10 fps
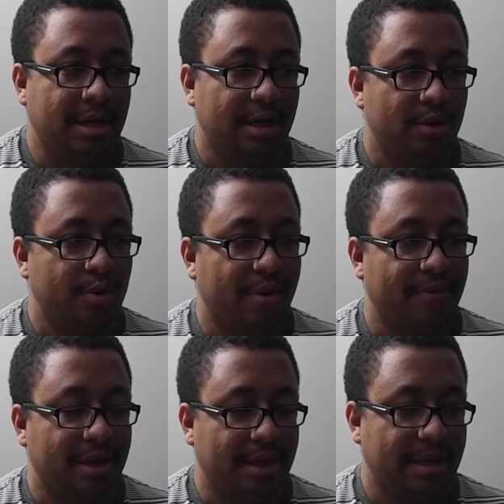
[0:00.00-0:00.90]

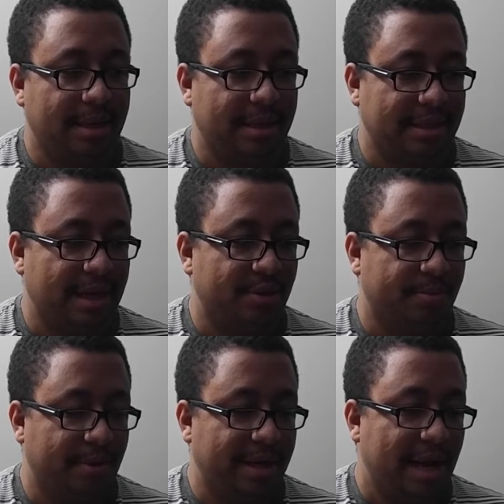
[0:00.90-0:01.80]
whoever it's gotten
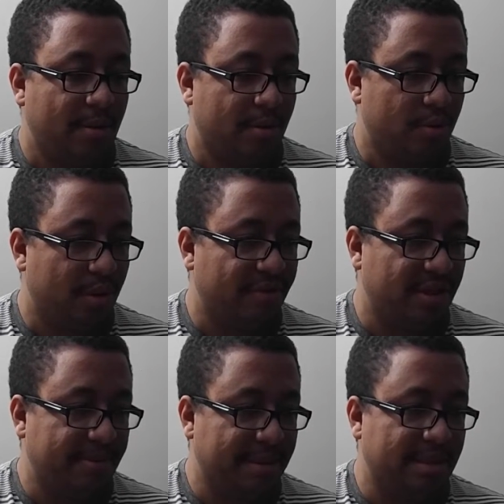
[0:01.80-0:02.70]
to a point now where
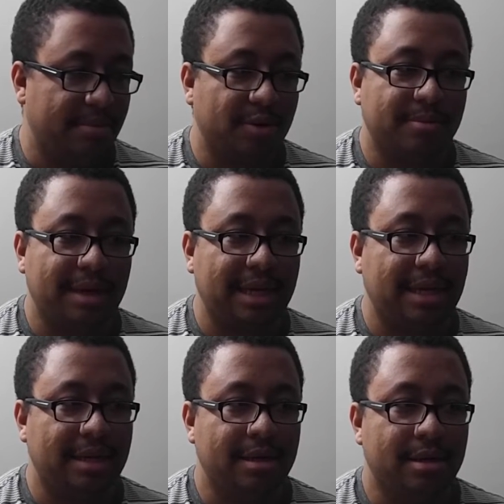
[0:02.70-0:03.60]
whoever spends the most
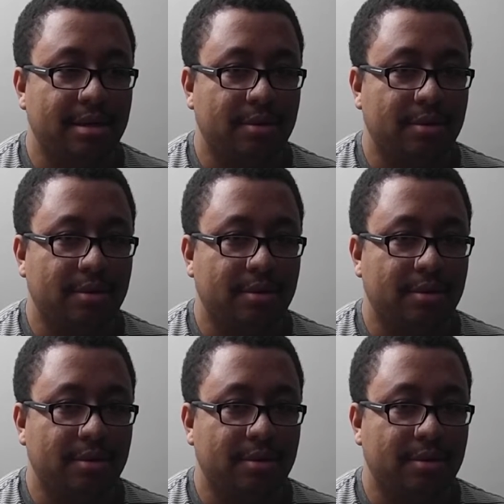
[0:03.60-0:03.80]
money